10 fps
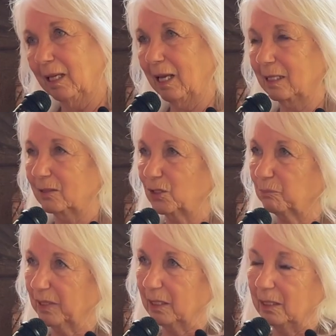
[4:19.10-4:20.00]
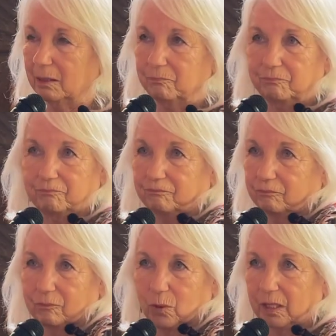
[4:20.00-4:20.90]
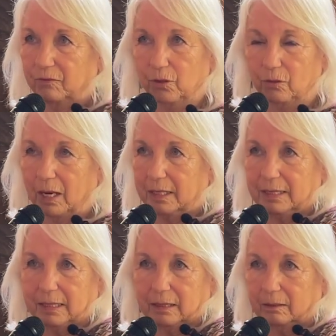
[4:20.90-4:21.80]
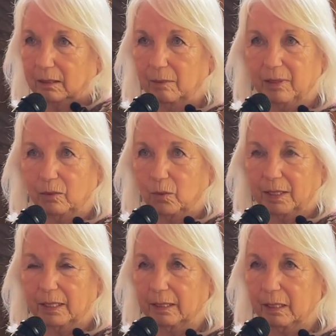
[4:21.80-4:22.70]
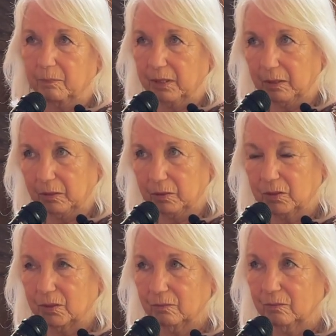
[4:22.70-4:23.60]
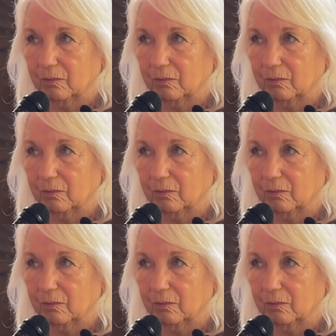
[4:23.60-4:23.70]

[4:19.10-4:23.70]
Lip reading: and to be whatever your idea about waking up is.